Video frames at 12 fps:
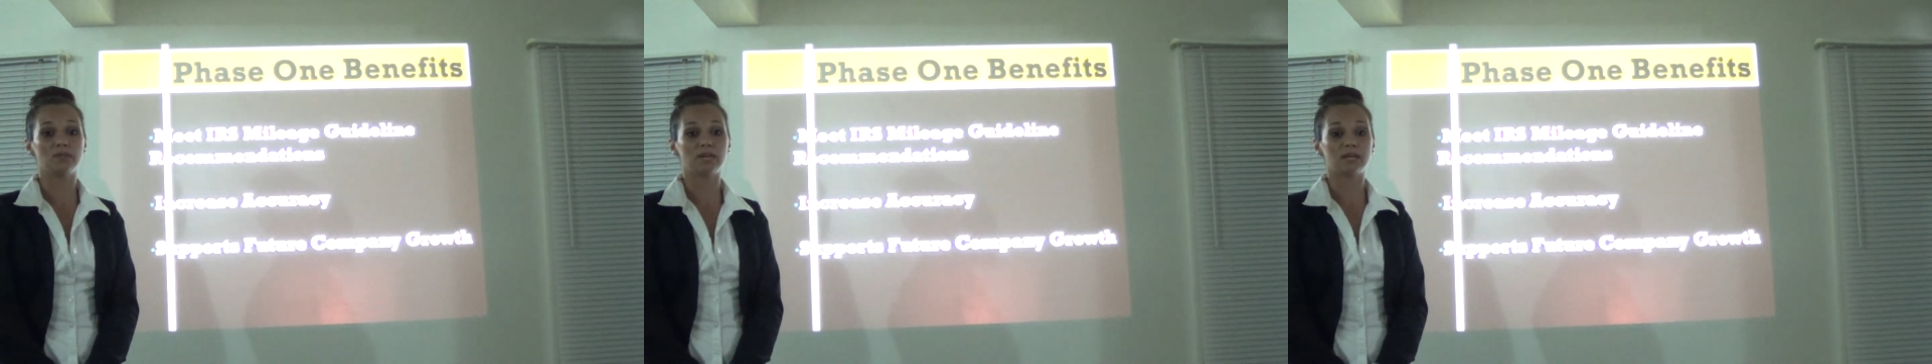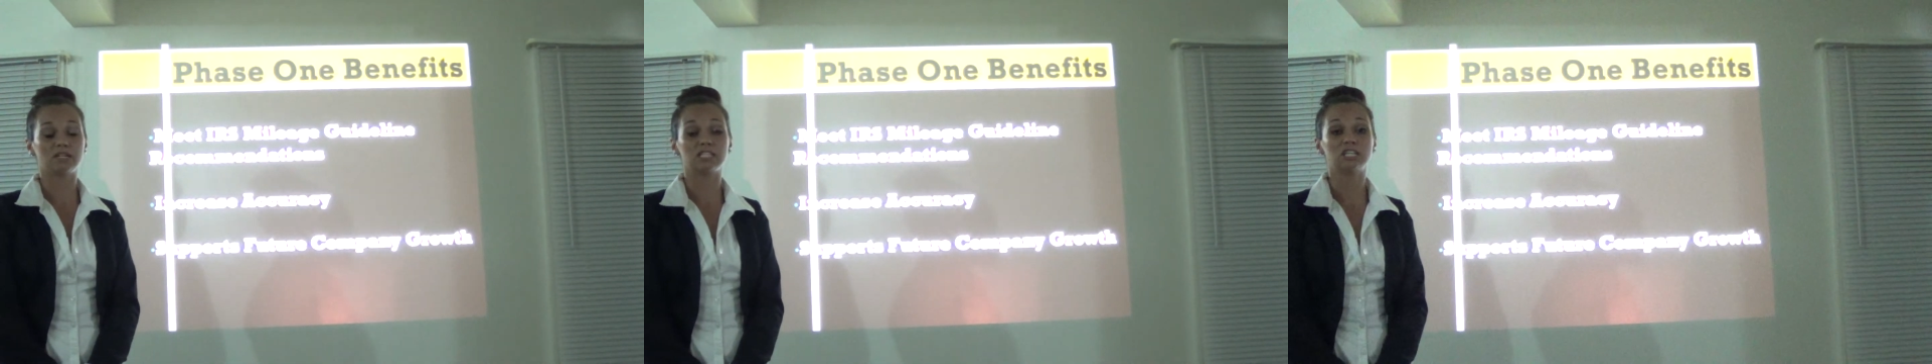
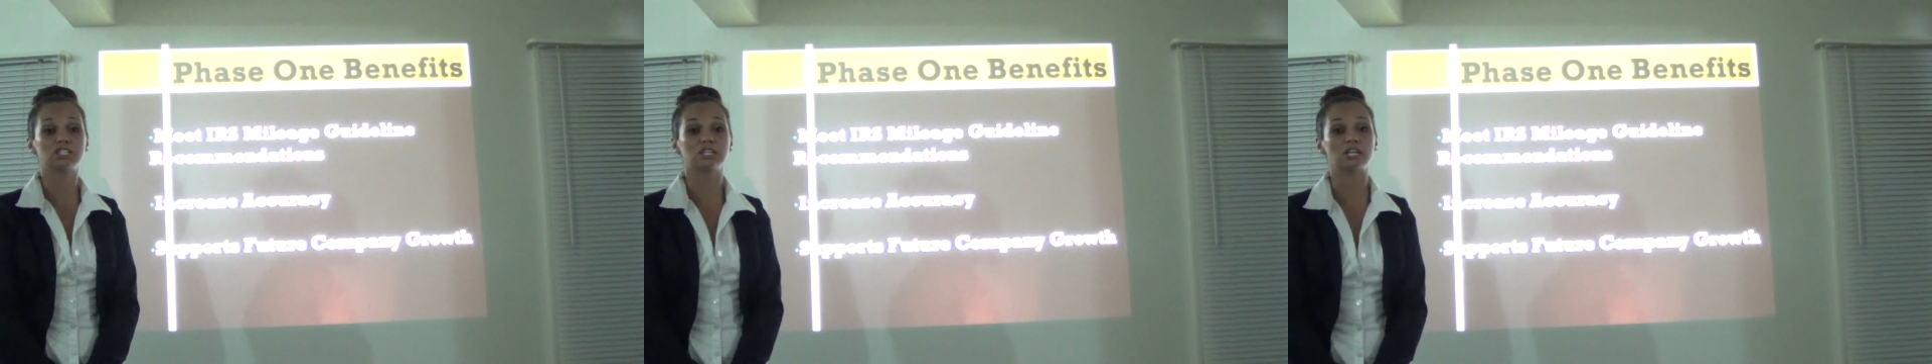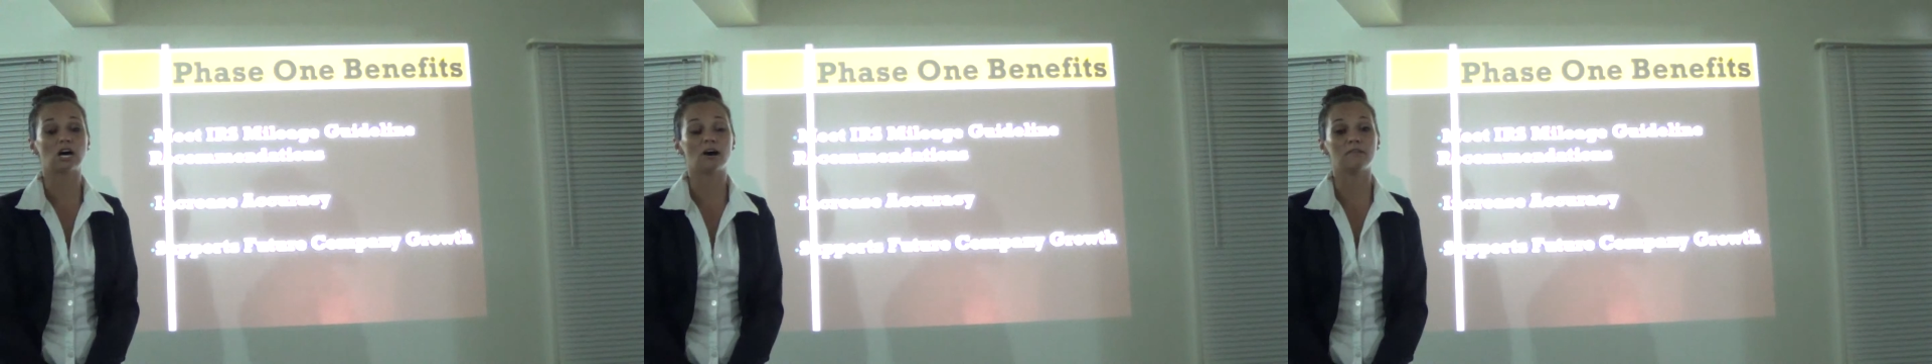the
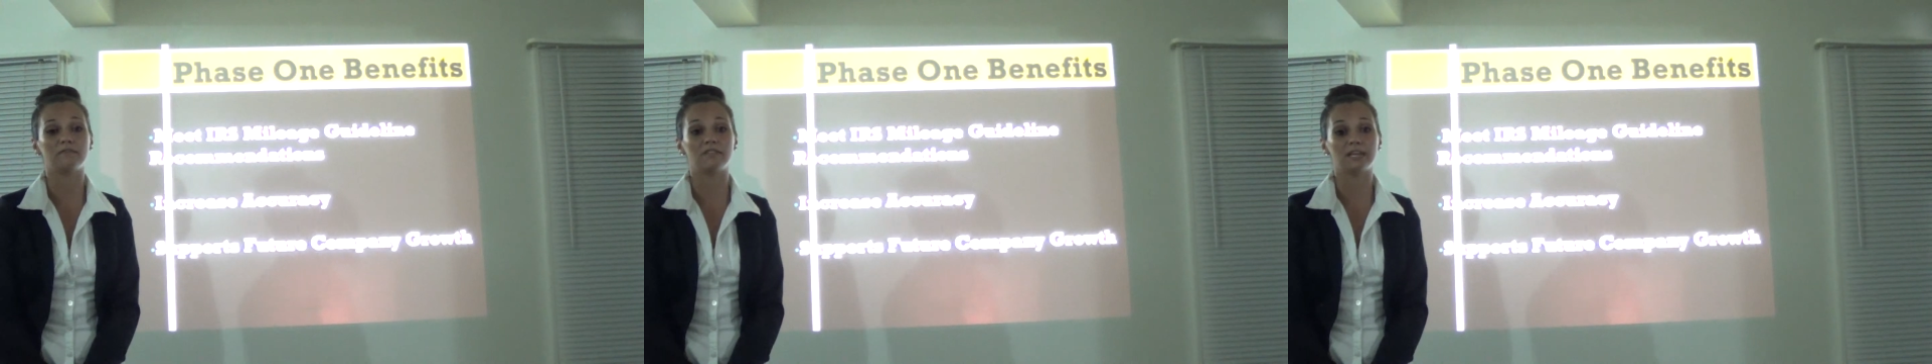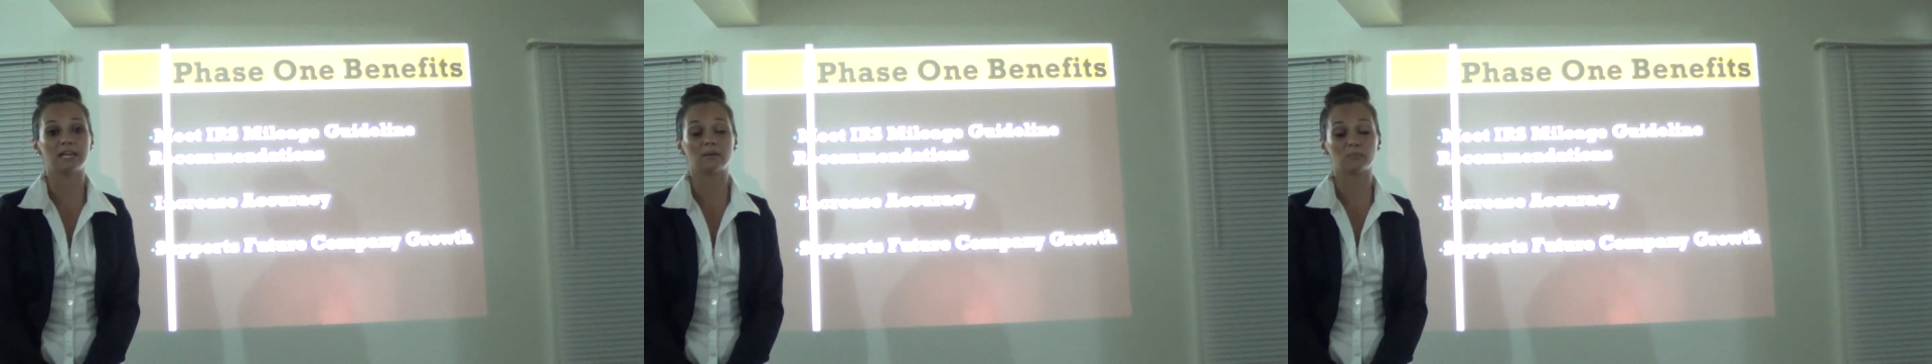addition of
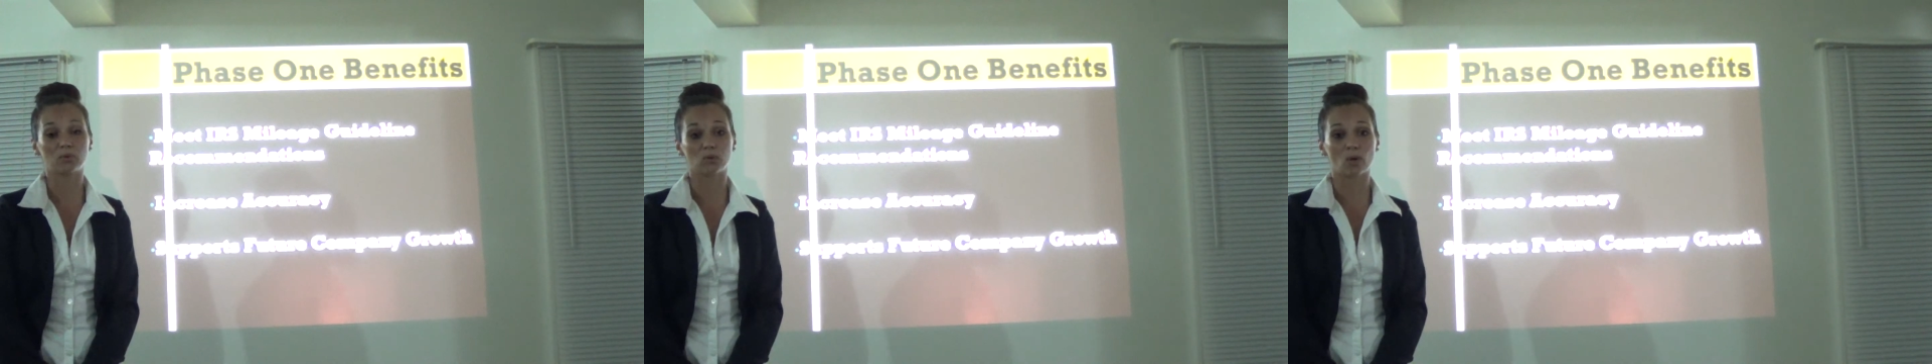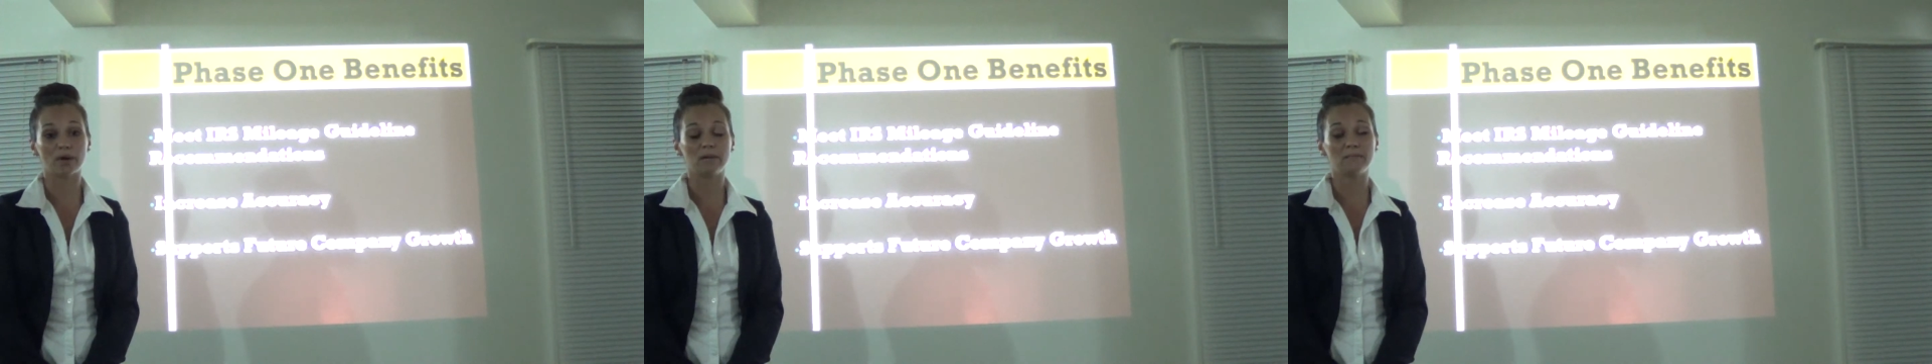the
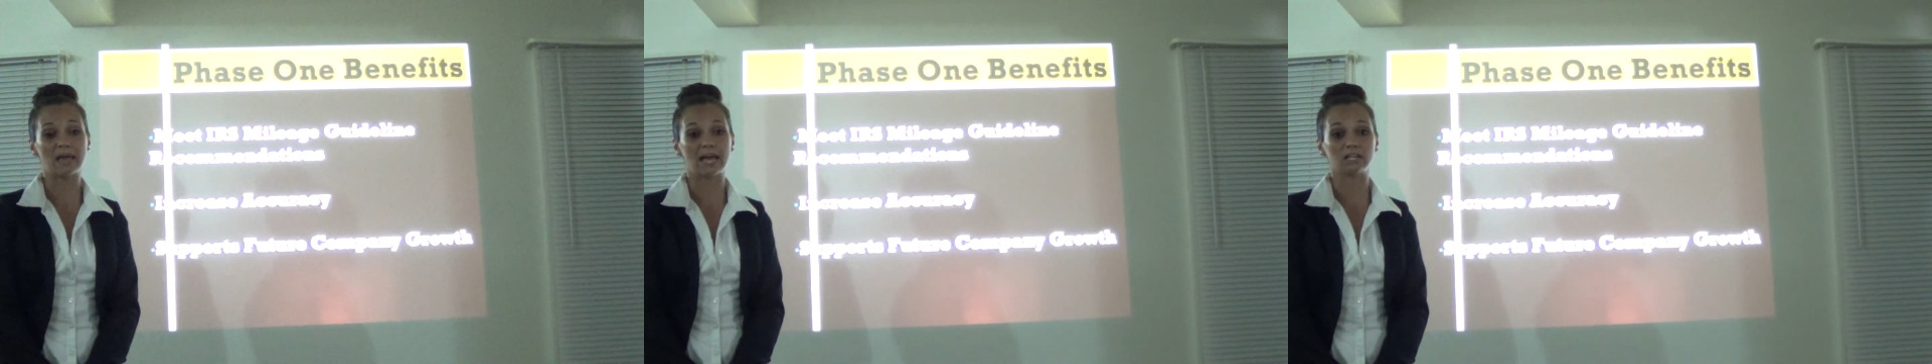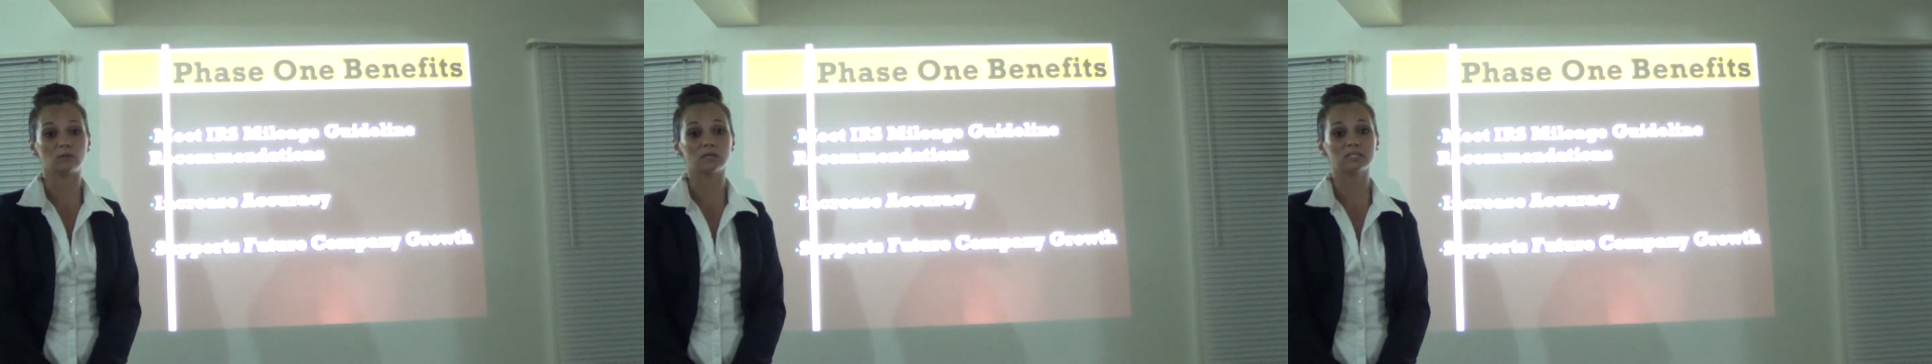employee
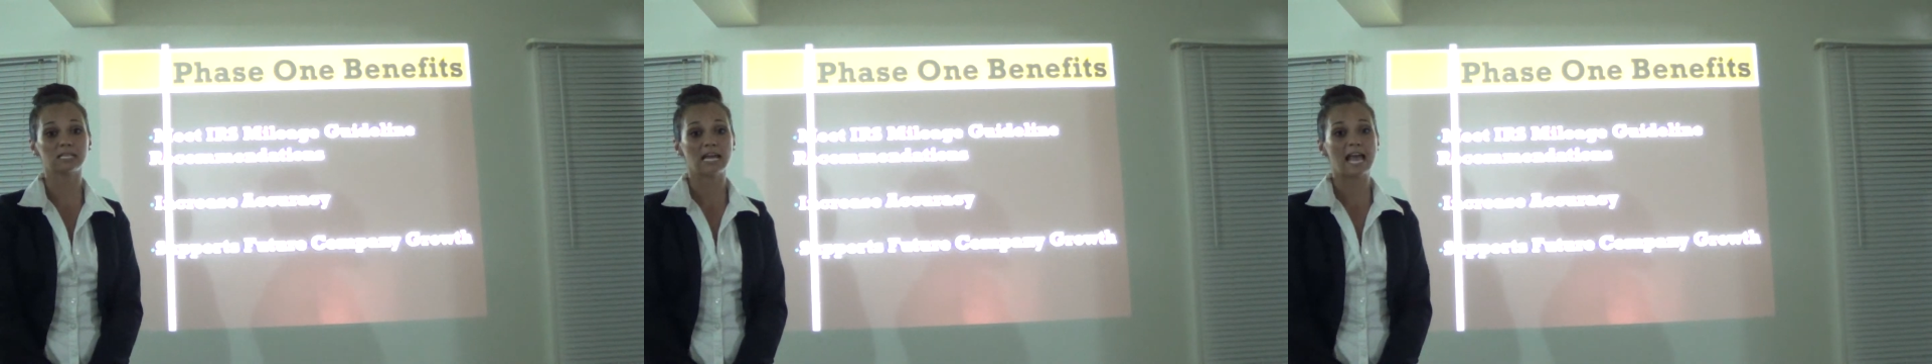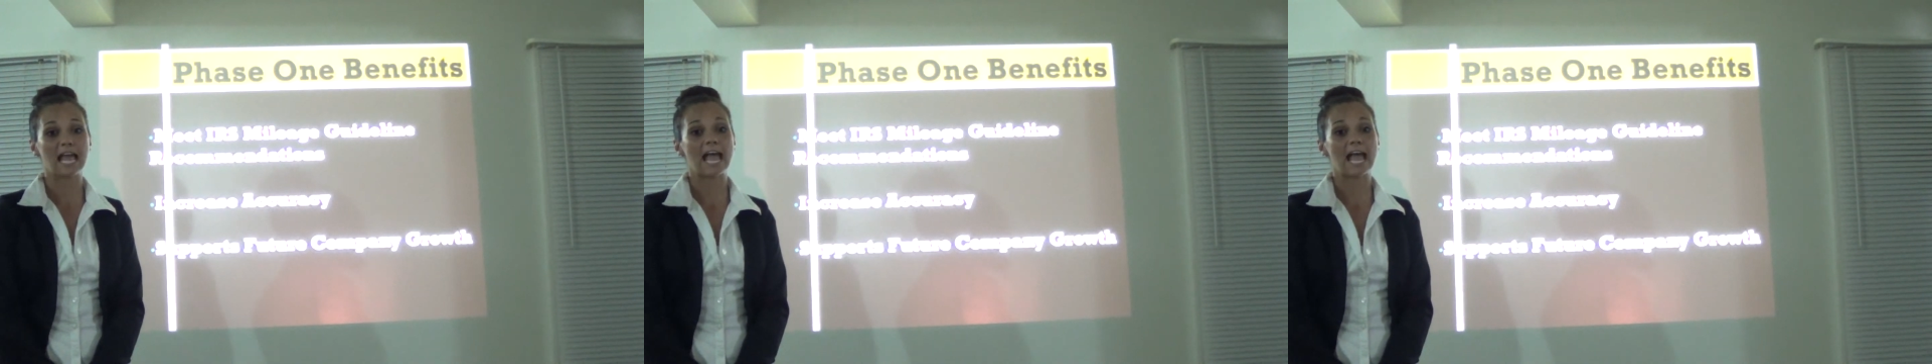manuals,